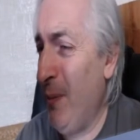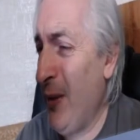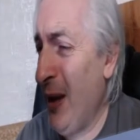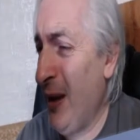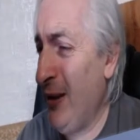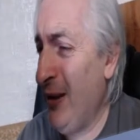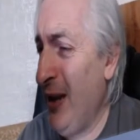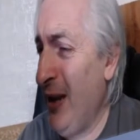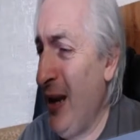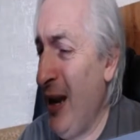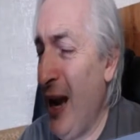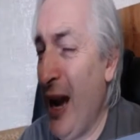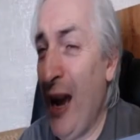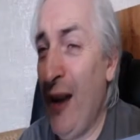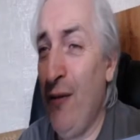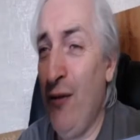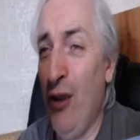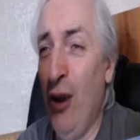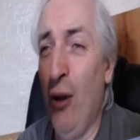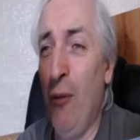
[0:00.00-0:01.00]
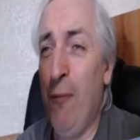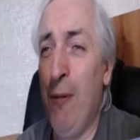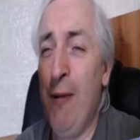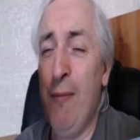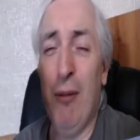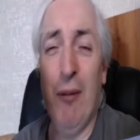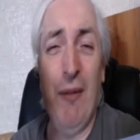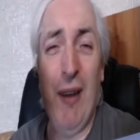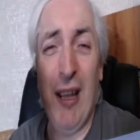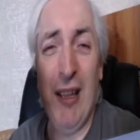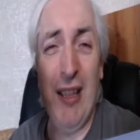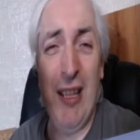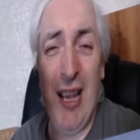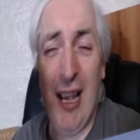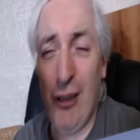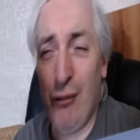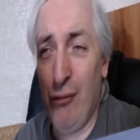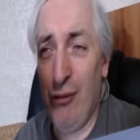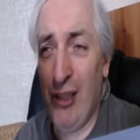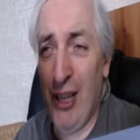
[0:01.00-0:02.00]
I say, I know people have had the
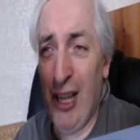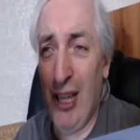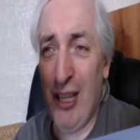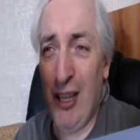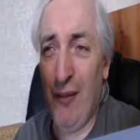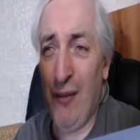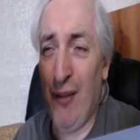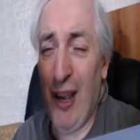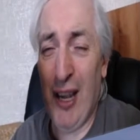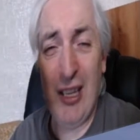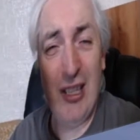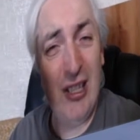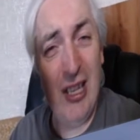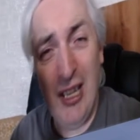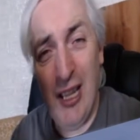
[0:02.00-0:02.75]
AstraZeneca vaccine,